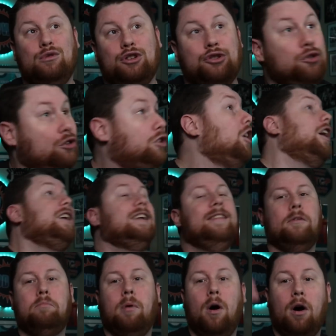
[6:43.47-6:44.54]
just chucking
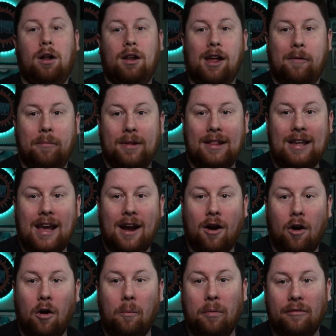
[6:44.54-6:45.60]
the ball up in the air,
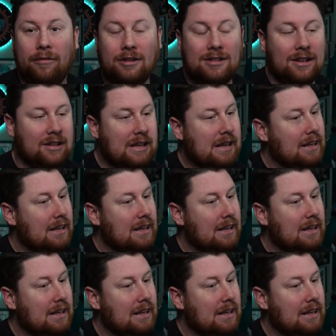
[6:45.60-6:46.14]
hoping for something.